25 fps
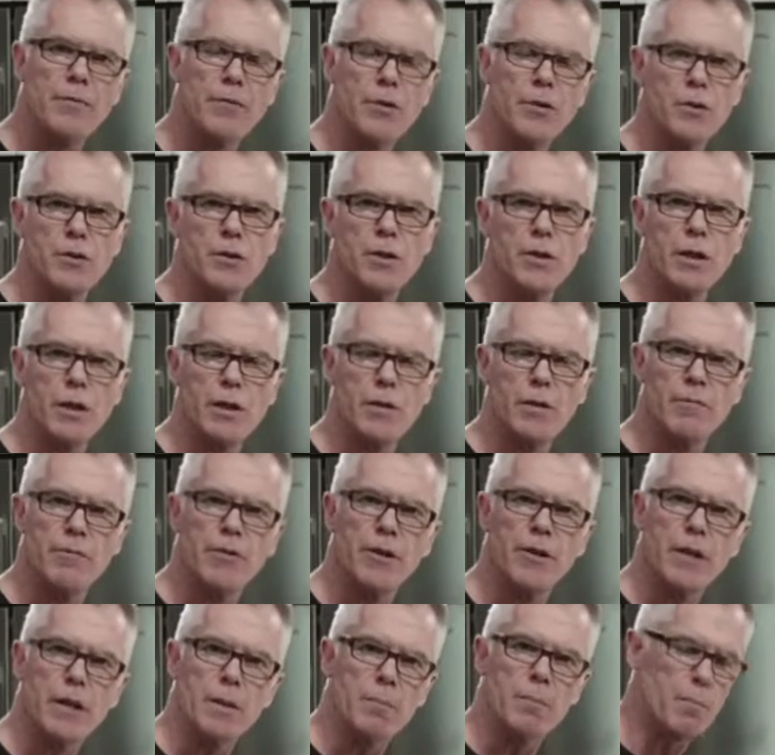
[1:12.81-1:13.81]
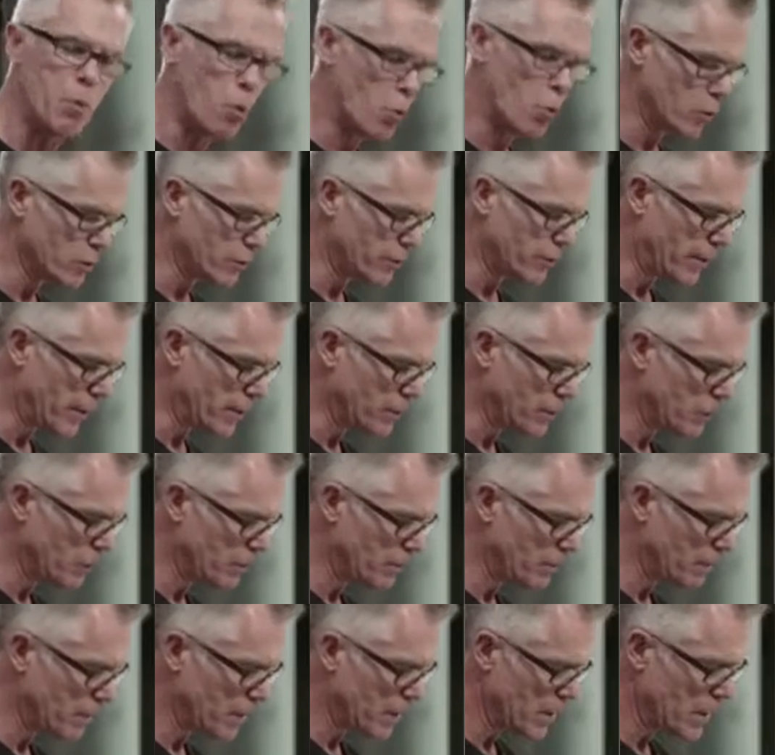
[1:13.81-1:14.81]
I've used the convenient pause
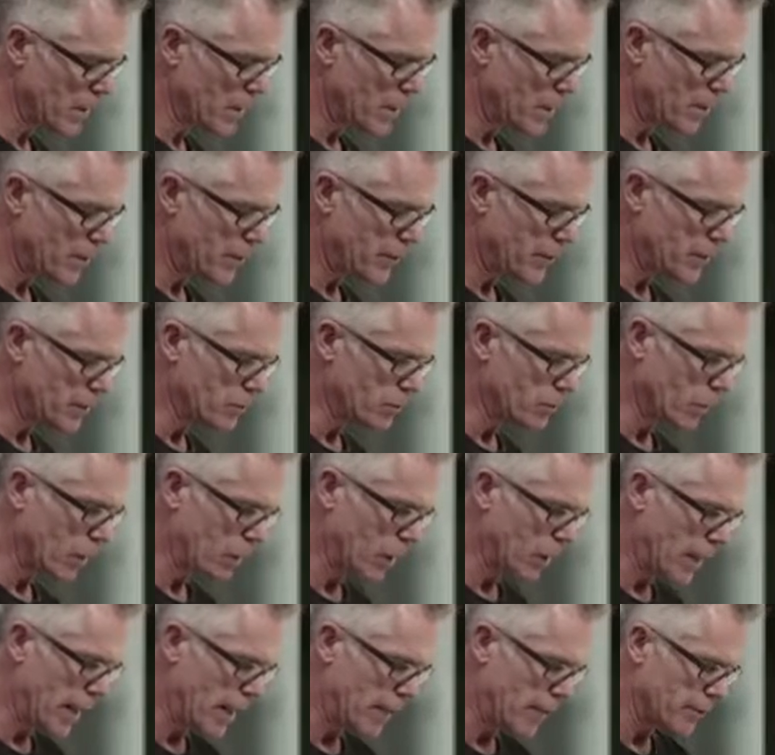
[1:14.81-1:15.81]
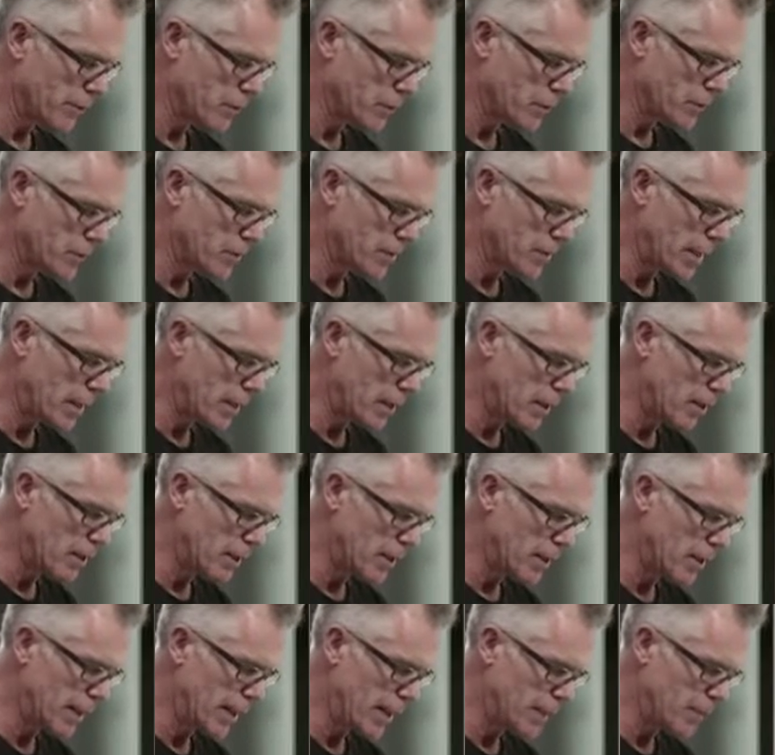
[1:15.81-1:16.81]
function. This will allow us to settle and
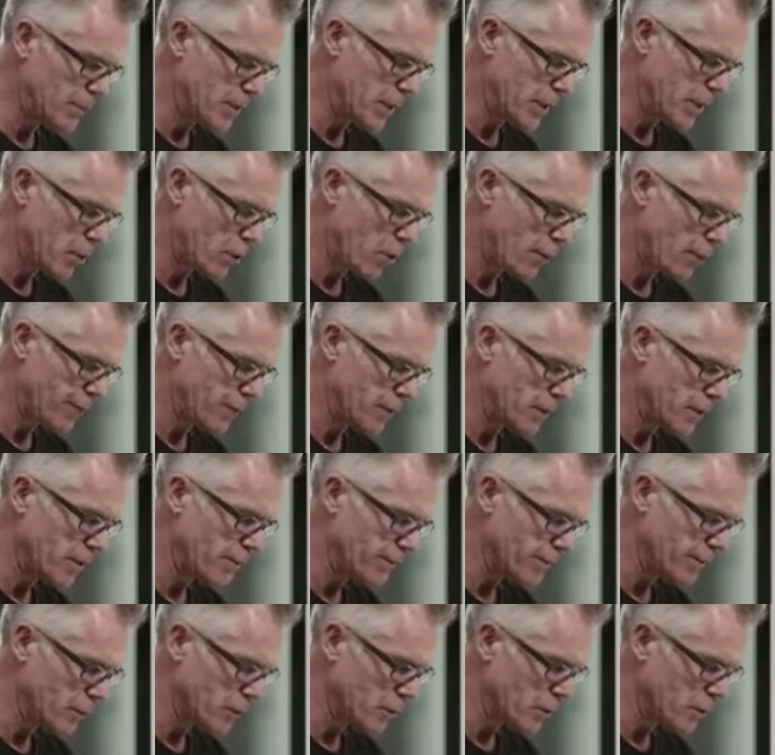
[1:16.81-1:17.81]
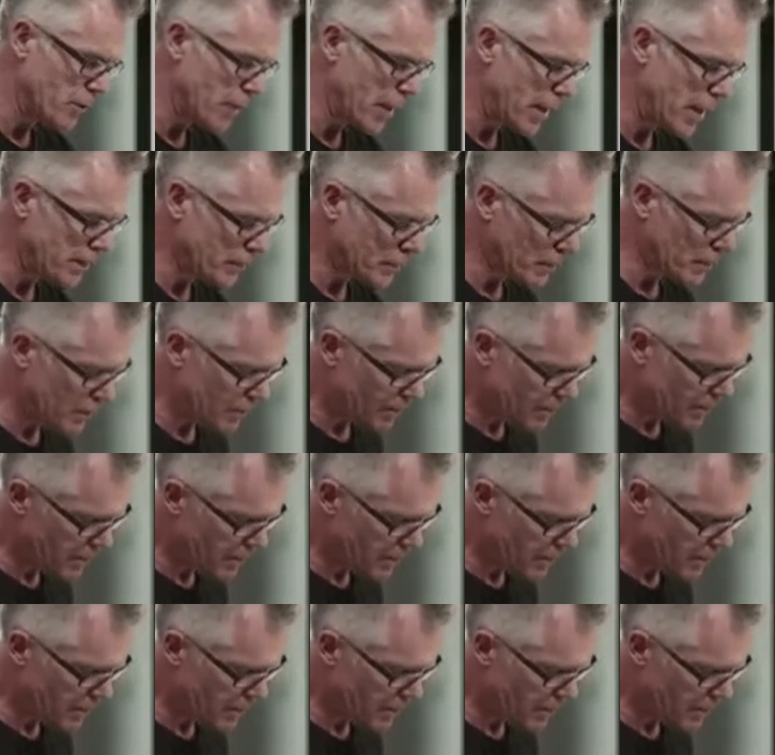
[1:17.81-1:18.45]
collapse our coffee in the filter basket,